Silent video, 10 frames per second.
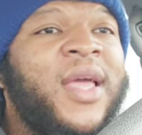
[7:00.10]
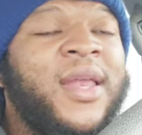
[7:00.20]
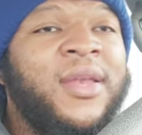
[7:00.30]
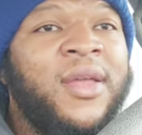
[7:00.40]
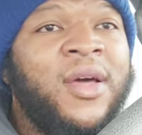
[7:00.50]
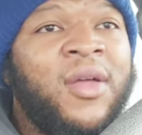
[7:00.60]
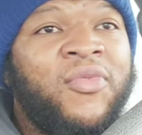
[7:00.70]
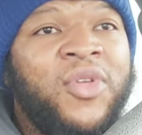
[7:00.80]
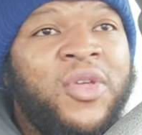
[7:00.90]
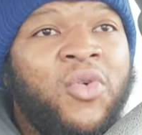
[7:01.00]
they done done
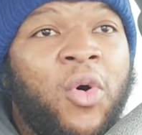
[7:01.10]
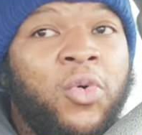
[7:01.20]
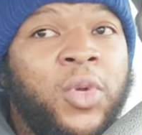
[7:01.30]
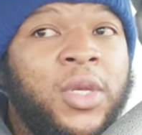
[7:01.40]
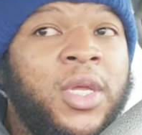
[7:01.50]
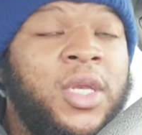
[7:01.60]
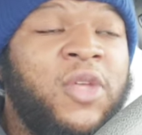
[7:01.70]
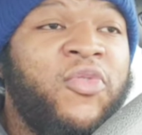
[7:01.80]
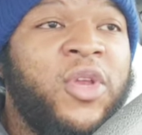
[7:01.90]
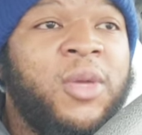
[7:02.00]
for you. Oh, we did
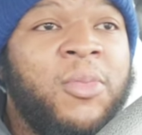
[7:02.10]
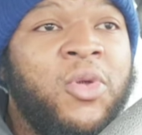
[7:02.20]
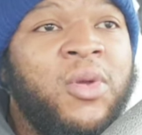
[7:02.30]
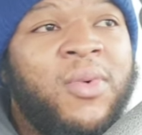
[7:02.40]
this for the community.